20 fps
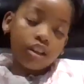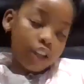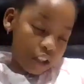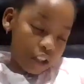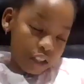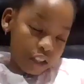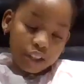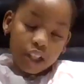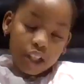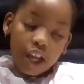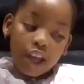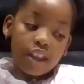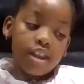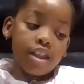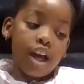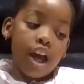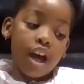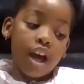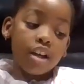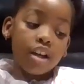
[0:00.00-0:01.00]
things like
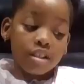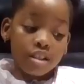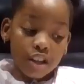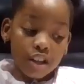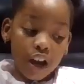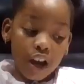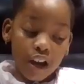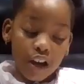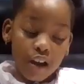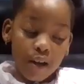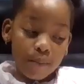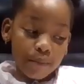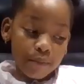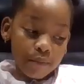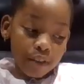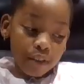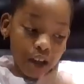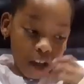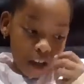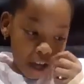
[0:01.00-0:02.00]
that.
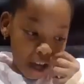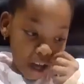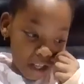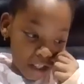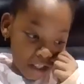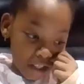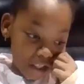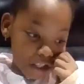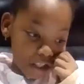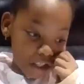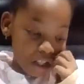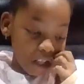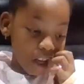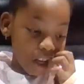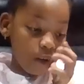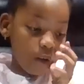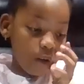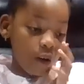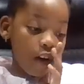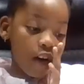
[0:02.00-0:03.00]
And
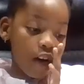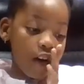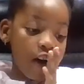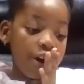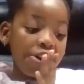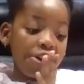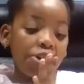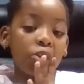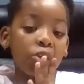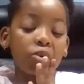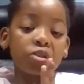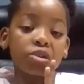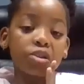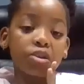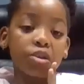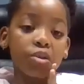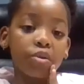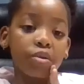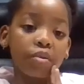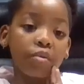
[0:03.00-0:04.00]
I
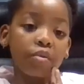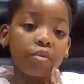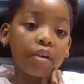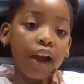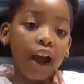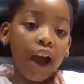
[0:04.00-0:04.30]
also